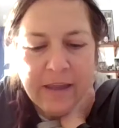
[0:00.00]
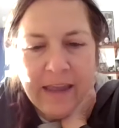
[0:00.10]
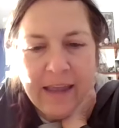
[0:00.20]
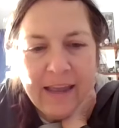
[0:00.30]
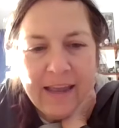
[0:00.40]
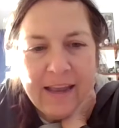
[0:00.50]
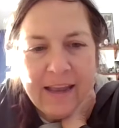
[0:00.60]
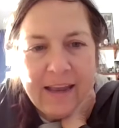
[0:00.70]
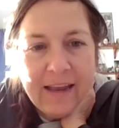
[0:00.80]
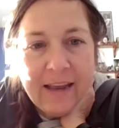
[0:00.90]
Okay.
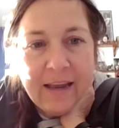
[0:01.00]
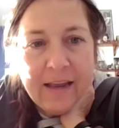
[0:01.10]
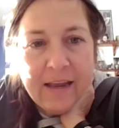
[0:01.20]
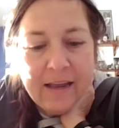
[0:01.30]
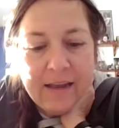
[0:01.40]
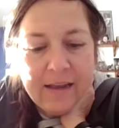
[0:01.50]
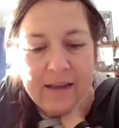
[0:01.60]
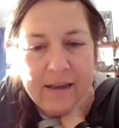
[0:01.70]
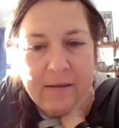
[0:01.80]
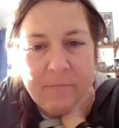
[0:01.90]
Okay, but that's okay. Yeah.
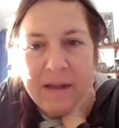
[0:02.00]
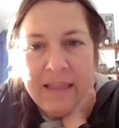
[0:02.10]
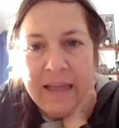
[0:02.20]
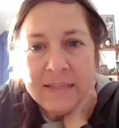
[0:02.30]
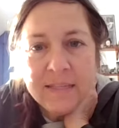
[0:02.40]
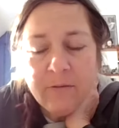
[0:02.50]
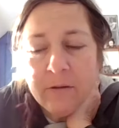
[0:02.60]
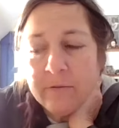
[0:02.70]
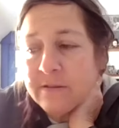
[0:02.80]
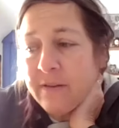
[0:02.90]
My so, last hour
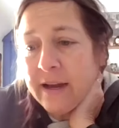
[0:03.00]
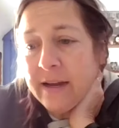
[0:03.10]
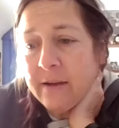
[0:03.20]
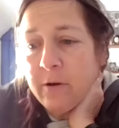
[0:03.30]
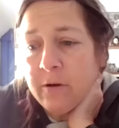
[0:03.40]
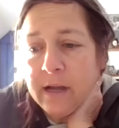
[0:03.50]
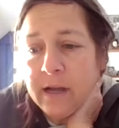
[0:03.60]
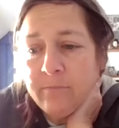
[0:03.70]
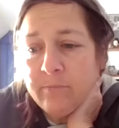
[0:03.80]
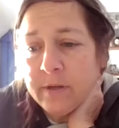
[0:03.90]
was fine. I woke
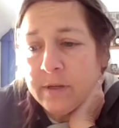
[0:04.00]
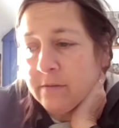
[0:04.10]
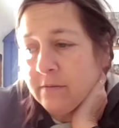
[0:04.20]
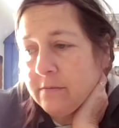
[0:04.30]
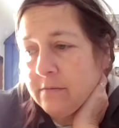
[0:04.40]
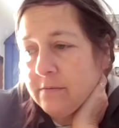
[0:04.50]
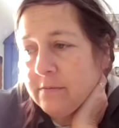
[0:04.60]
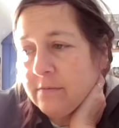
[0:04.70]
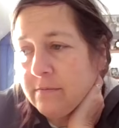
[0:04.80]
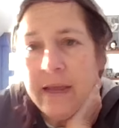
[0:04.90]
up and
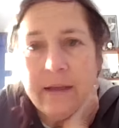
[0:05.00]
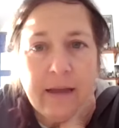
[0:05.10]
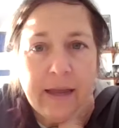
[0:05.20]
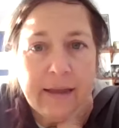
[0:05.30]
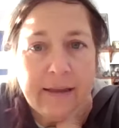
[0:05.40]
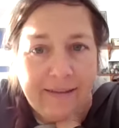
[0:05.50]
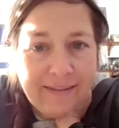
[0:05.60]
yeah, hi.